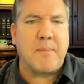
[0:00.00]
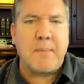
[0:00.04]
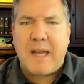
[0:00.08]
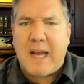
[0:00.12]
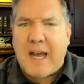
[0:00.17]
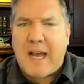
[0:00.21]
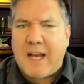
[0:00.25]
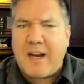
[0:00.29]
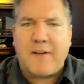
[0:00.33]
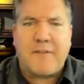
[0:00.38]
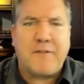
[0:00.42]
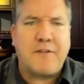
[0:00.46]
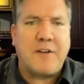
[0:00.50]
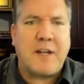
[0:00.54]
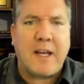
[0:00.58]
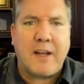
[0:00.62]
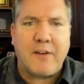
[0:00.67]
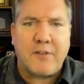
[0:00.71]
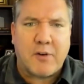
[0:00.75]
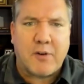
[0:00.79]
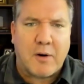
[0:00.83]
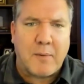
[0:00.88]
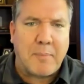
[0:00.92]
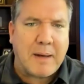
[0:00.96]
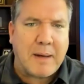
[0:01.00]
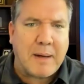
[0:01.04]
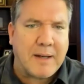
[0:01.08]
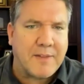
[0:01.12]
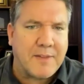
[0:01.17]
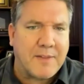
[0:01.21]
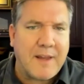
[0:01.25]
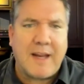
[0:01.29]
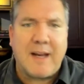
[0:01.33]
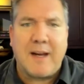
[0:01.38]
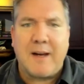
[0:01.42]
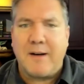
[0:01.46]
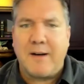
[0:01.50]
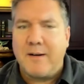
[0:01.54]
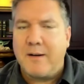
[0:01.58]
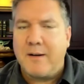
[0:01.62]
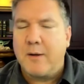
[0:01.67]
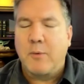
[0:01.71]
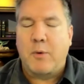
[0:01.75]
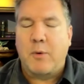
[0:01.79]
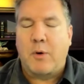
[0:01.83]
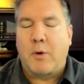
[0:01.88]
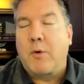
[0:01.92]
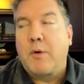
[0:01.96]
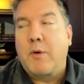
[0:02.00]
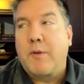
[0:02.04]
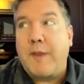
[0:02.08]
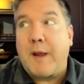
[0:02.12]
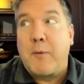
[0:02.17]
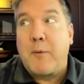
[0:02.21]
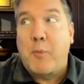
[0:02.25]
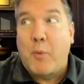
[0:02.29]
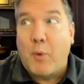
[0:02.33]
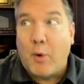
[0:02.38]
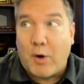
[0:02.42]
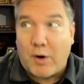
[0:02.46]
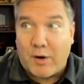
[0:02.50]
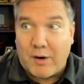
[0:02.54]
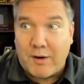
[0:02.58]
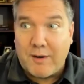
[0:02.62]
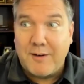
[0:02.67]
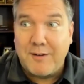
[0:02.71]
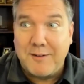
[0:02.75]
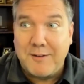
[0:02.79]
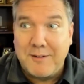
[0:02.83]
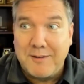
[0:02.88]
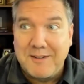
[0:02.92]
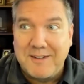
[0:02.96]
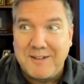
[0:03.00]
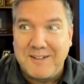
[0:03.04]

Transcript: I mean, NFTs are a big thing, where they were